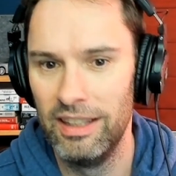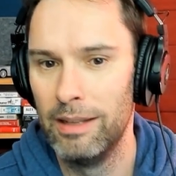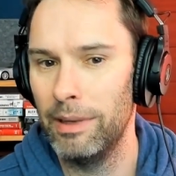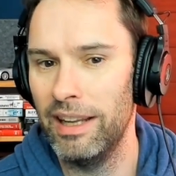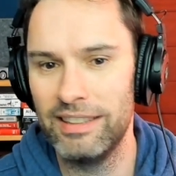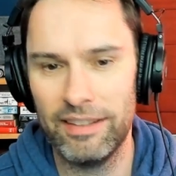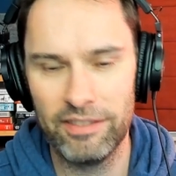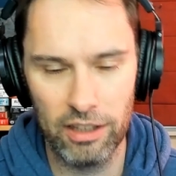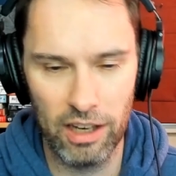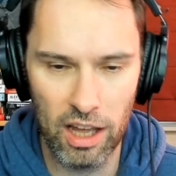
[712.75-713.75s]
Players have
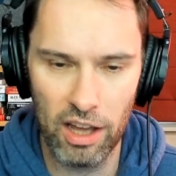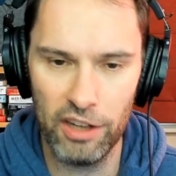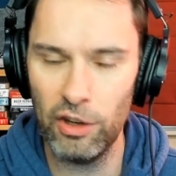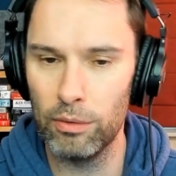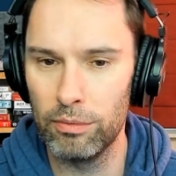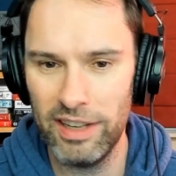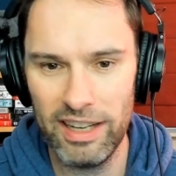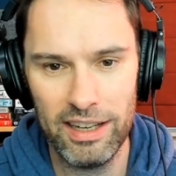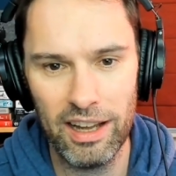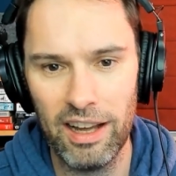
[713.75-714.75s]
to learn or
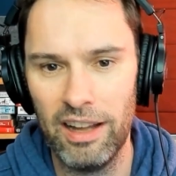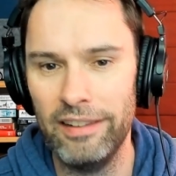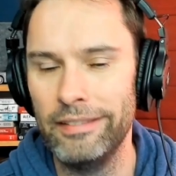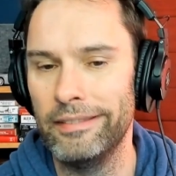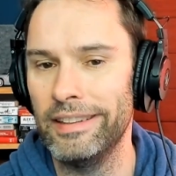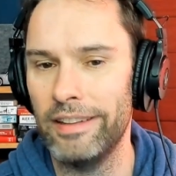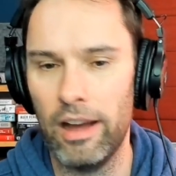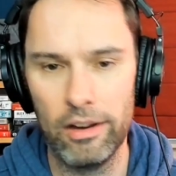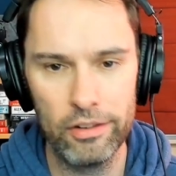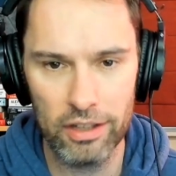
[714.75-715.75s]
relearn. There's
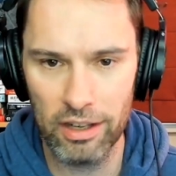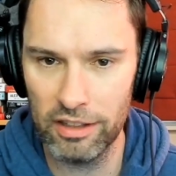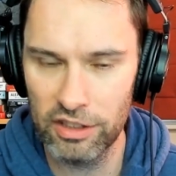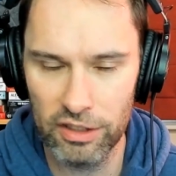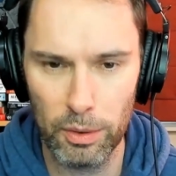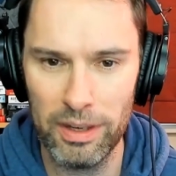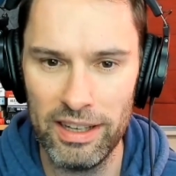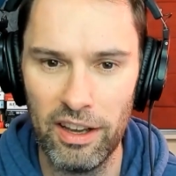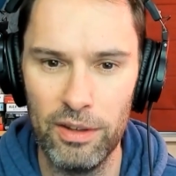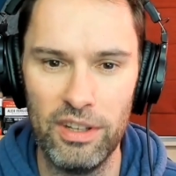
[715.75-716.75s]
100, 120
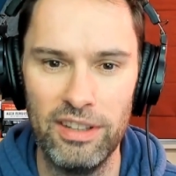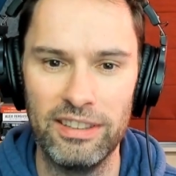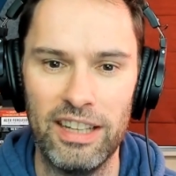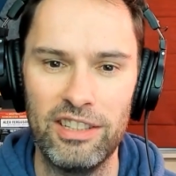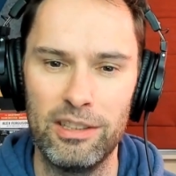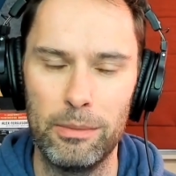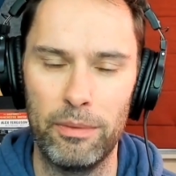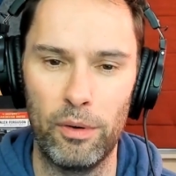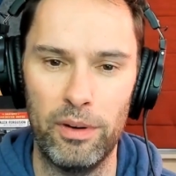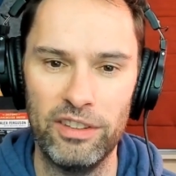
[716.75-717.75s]
coaching sessions
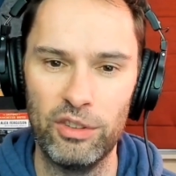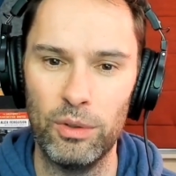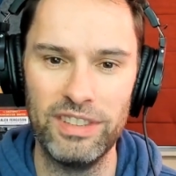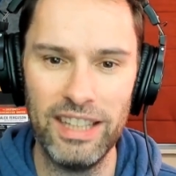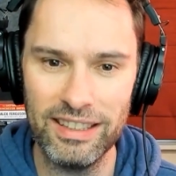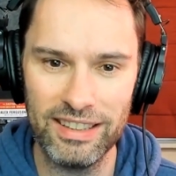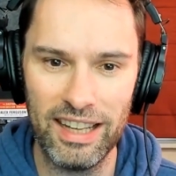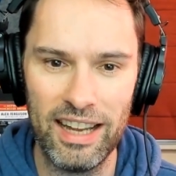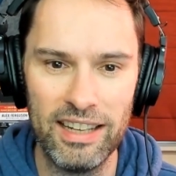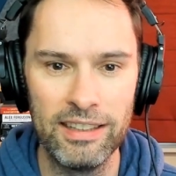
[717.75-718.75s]
before it sort of sinks
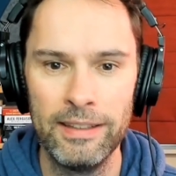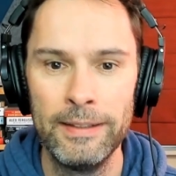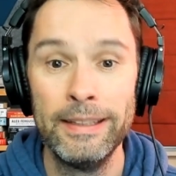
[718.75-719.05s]
in.